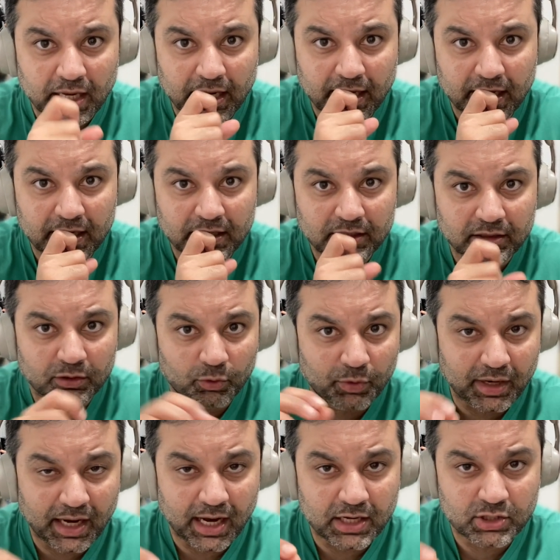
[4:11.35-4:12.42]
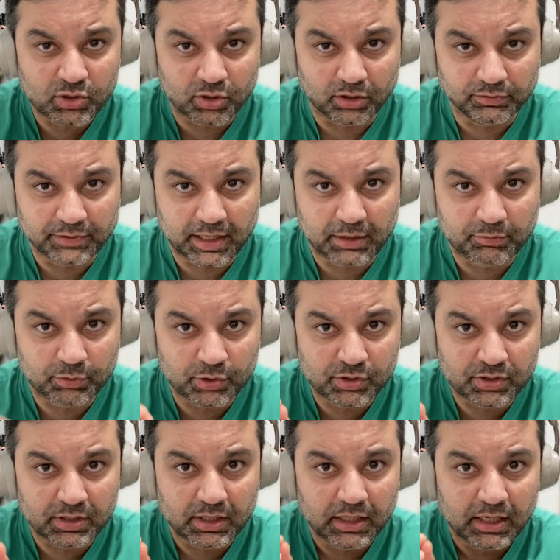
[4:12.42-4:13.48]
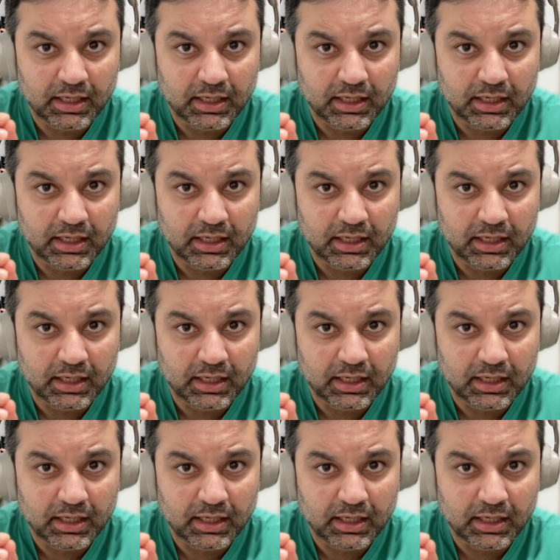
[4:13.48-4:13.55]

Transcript: and the way I solved that was,